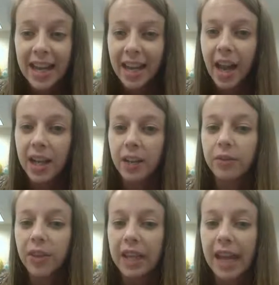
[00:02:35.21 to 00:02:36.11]
kind
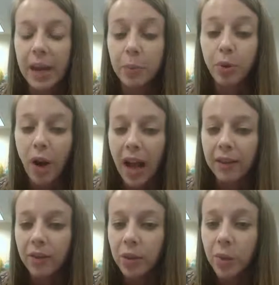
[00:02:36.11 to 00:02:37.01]
of in a
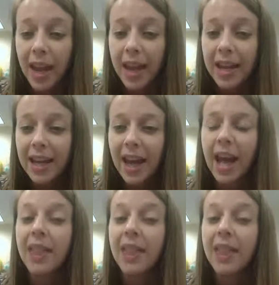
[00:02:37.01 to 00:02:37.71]
private way